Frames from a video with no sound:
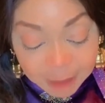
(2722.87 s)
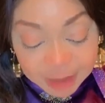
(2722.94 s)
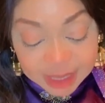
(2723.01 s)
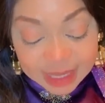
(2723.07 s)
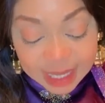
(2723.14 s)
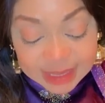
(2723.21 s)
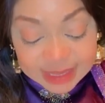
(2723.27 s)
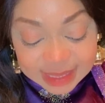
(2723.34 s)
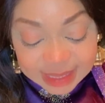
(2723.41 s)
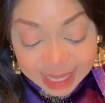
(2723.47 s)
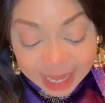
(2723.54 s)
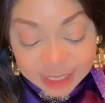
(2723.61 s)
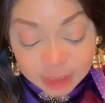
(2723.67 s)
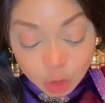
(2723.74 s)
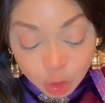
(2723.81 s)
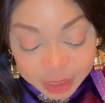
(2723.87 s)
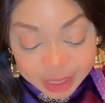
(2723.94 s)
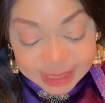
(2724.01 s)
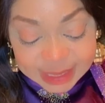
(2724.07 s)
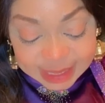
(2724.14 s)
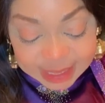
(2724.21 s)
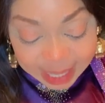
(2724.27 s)
Abada denied
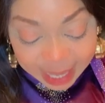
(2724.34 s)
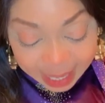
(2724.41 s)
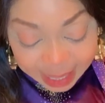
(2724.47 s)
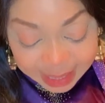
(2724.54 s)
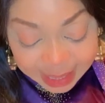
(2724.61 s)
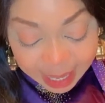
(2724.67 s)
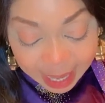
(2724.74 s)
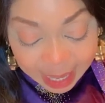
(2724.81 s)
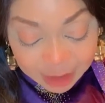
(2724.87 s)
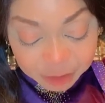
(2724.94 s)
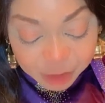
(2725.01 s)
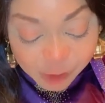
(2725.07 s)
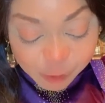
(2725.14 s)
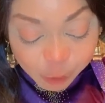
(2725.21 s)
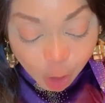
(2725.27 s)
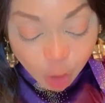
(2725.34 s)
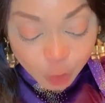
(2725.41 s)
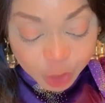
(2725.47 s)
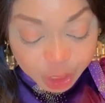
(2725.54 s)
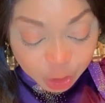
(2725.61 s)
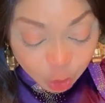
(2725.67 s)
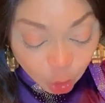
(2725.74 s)
knowing the guy, and
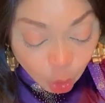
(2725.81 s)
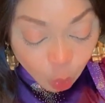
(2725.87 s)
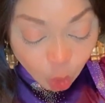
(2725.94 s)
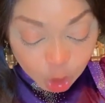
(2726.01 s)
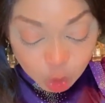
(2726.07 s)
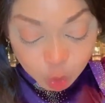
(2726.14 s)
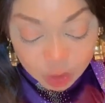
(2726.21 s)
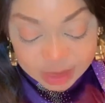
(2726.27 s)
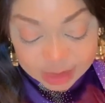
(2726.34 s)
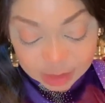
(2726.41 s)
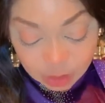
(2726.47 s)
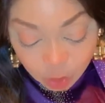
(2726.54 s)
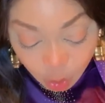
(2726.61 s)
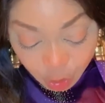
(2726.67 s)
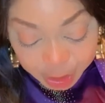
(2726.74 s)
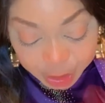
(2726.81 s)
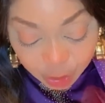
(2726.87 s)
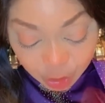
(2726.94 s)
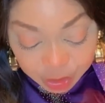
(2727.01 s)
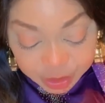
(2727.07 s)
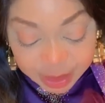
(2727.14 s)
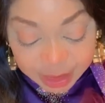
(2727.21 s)
before we know what was
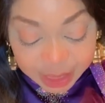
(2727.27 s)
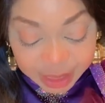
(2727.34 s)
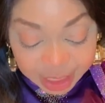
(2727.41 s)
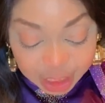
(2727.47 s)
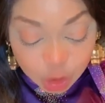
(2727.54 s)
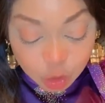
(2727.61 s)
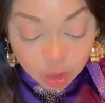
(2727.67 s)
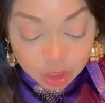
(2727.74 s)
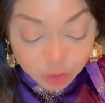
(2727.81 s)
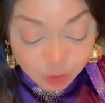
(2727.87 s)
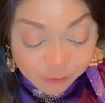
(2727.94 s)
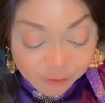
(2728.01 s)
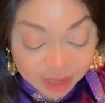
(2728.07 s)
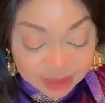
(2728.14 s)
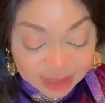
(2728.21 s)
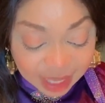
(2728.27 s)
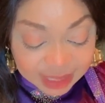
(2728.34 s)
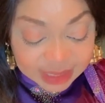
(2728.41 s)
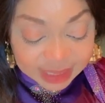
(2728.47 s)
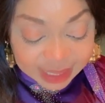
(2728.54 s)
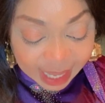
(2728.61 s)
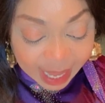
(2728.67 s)
going on, it was revealed
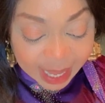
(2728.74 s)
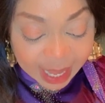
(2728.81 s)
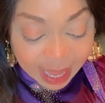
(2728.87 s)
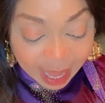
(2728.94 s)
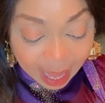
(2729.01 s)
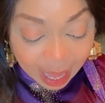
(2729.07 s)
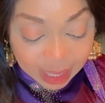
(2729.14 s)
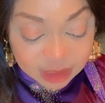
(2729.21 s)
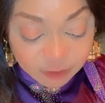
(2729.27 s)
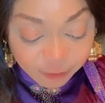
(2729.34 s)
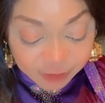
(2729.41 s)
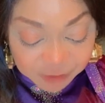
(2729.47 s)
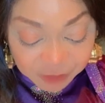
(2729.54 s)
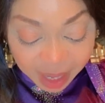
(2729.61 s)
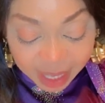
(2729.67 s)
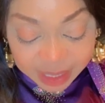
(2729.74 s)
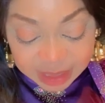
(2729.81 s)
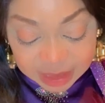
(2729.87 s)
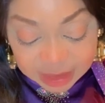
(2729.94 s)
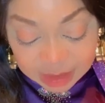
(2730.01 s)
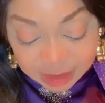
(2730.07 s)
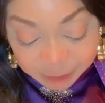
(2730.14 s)
that the guy had
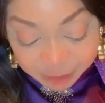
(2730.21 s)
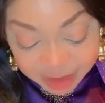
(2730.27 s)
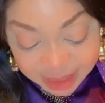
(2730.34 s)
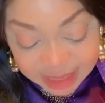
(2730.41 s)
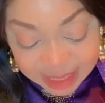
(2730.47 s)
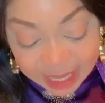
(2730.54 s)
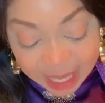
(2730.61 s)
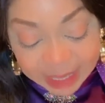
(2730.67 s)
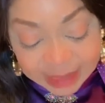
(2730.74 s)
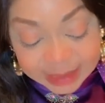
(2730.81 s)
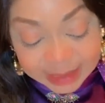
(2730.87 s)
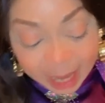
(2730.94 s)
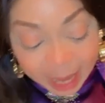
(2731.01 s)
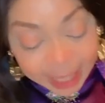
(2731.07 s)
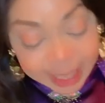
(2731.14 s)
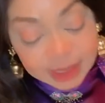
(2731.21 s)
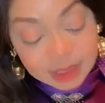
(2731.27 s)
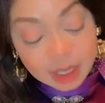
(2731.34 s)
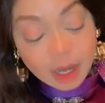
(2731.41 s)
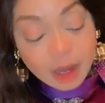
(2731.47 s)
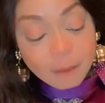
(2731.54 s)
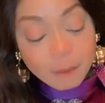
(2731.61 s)
fever in the prison and
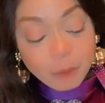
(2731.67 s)
died.